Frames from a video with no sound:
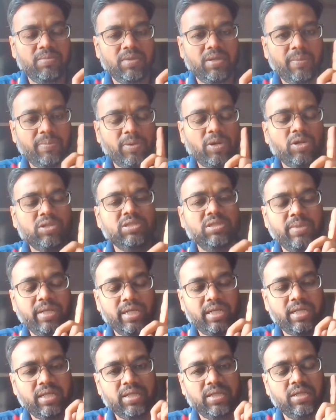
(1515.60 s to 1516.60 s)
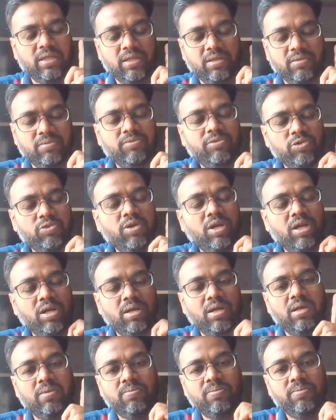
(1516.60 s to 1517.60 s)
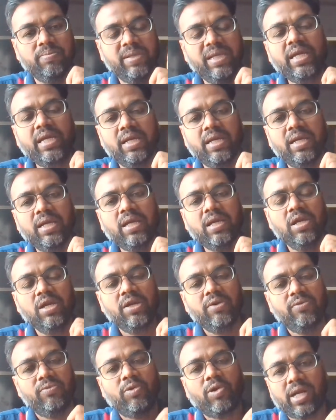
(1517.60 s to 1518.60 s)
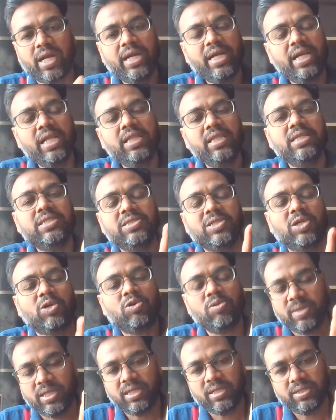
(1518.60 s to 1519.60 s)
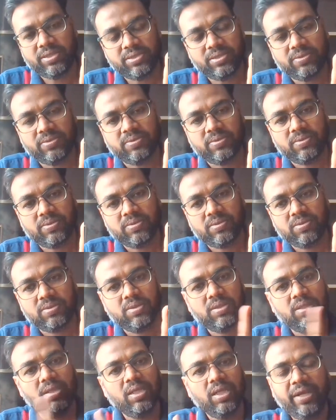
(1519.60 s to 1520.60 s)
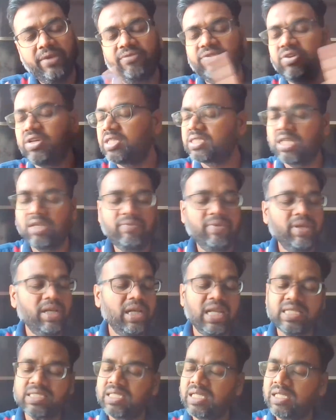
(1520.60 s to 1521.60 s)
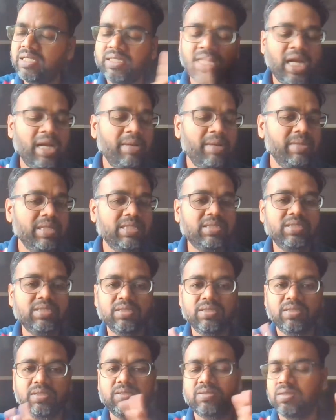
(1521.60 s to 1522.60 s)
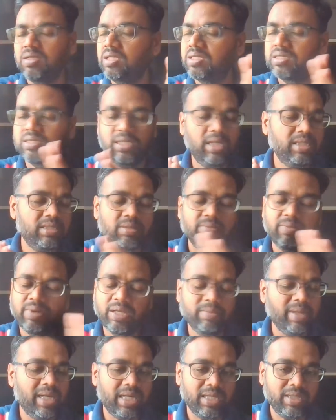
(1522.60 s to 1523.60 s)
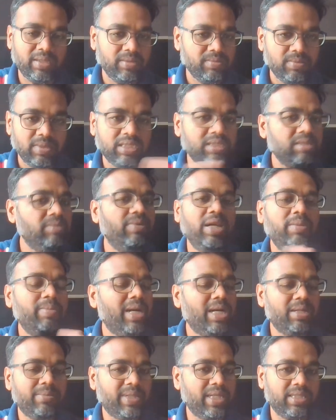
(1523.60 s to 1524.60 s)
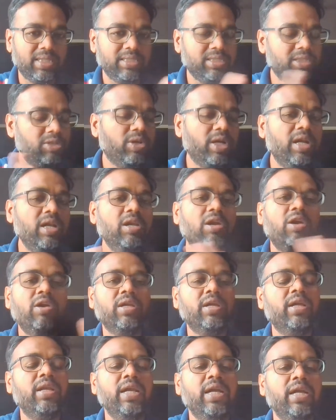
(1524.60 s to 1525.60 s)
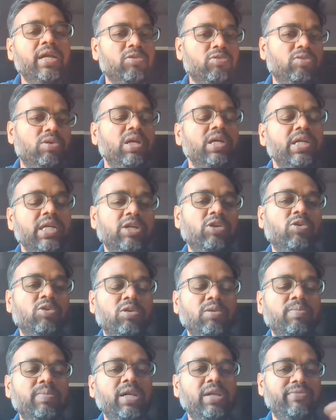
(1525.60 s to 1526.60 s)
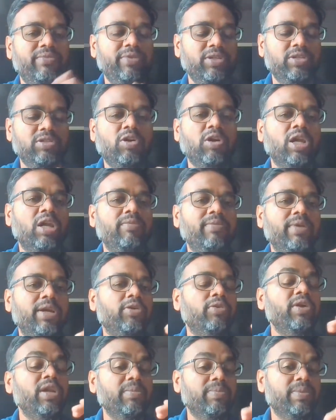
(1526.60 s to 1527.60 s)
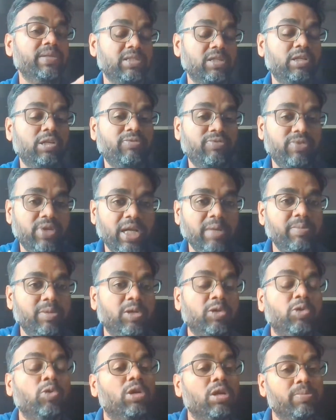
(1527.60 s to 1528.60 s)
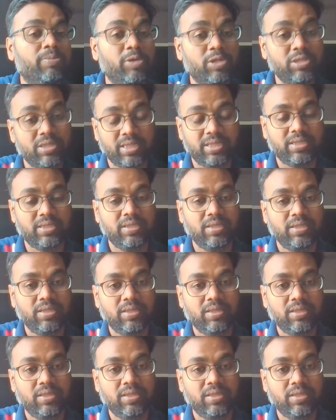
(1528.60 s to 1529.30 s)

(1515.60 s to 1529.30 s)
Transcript: approximate to a BA for writing these documentation. If it is giving less than time, it's a very bad. It's a very bad practice. You cannot create a quality document if you're not given a 20% of time for total project.